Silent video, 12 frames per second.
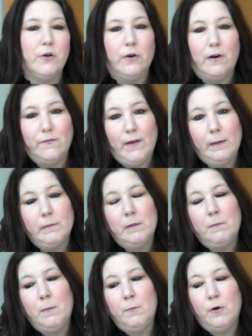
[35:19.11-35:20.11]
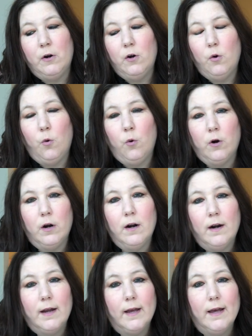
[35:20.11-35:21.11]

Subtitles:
or a family member, or